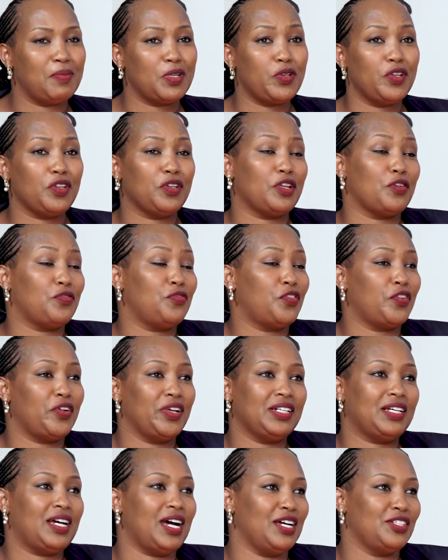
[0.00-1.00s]
But when in a
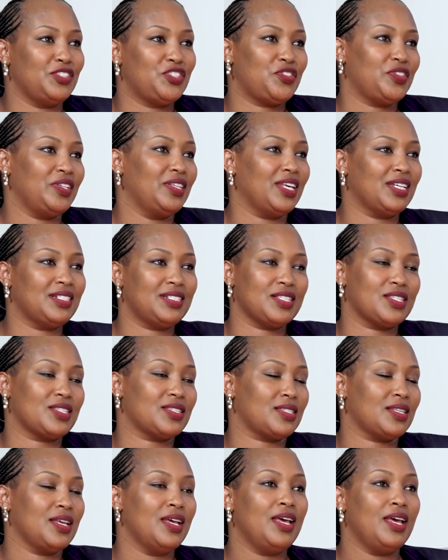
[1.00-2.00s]
foreign country, that
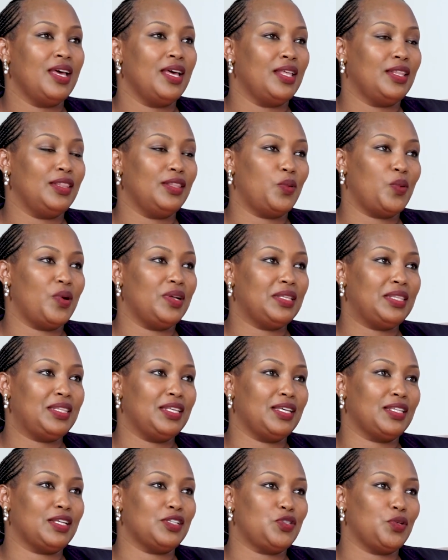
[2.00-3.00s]
is the one
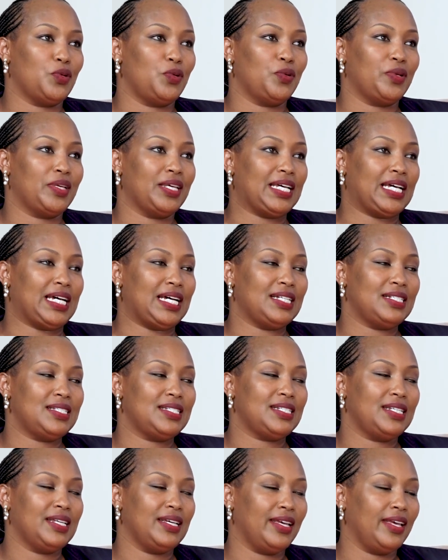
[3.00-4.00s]
thing that you're
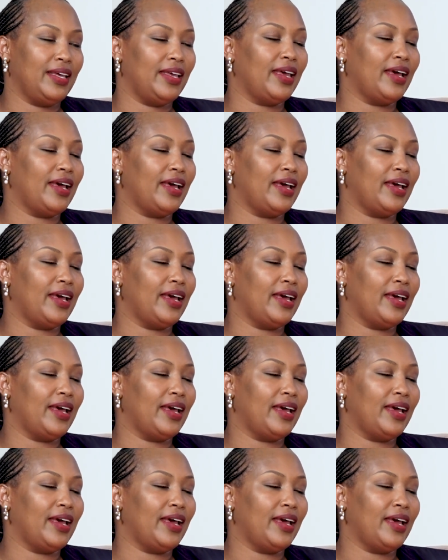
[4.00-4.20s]
looking